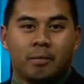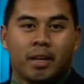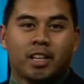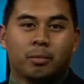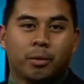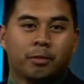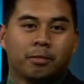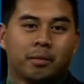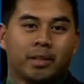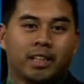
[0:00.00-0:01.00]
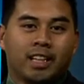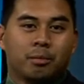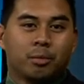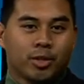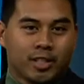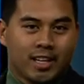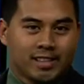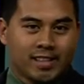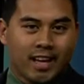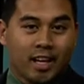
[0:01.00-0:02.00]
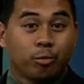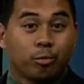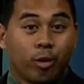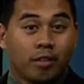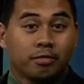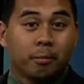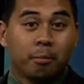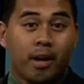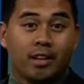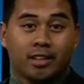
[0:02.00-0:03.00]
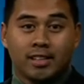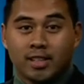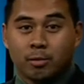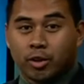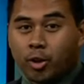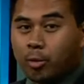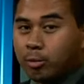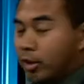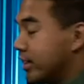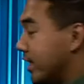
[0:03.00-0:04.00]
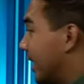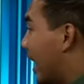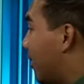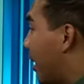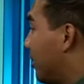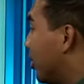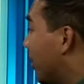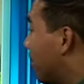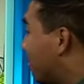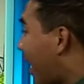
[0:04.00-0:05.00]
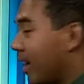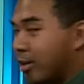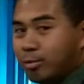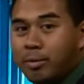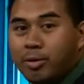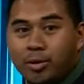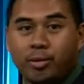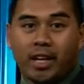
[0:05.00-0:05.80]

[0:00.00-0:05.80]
Megan, the Boyle family in Merced has had a rough month. This is what their home looks like now after a fire ripped through